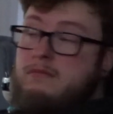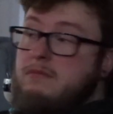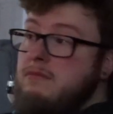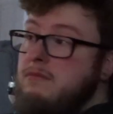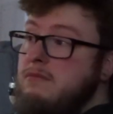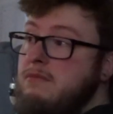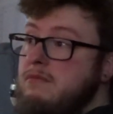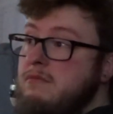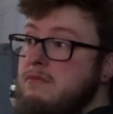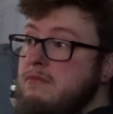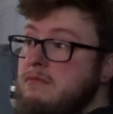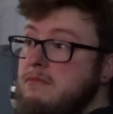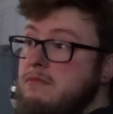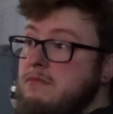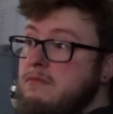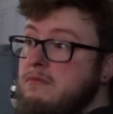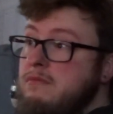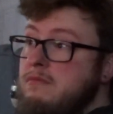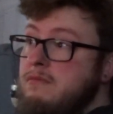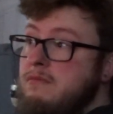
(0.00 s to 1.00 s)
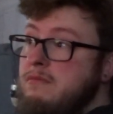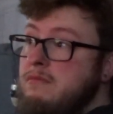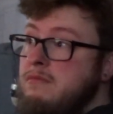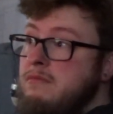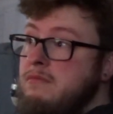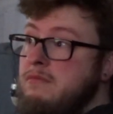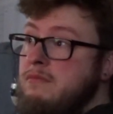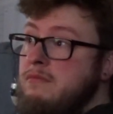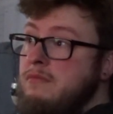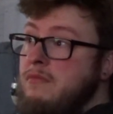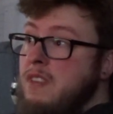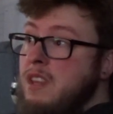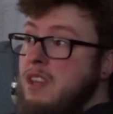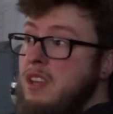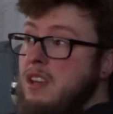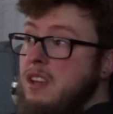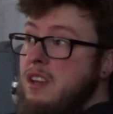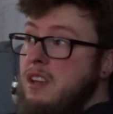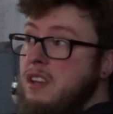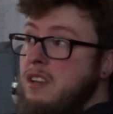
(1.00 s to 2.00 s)

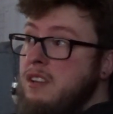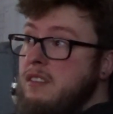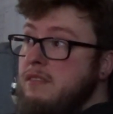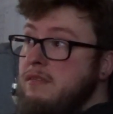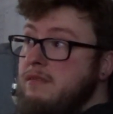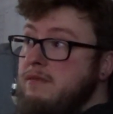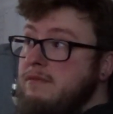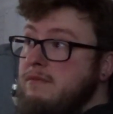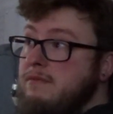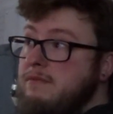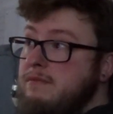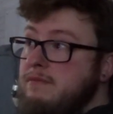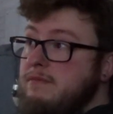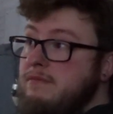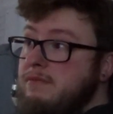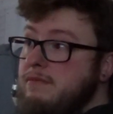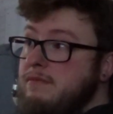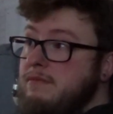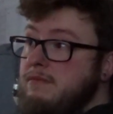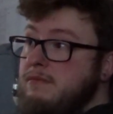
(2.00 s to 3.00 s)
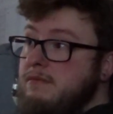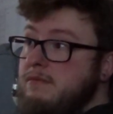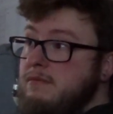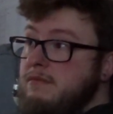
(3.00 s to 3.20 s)
[no speech]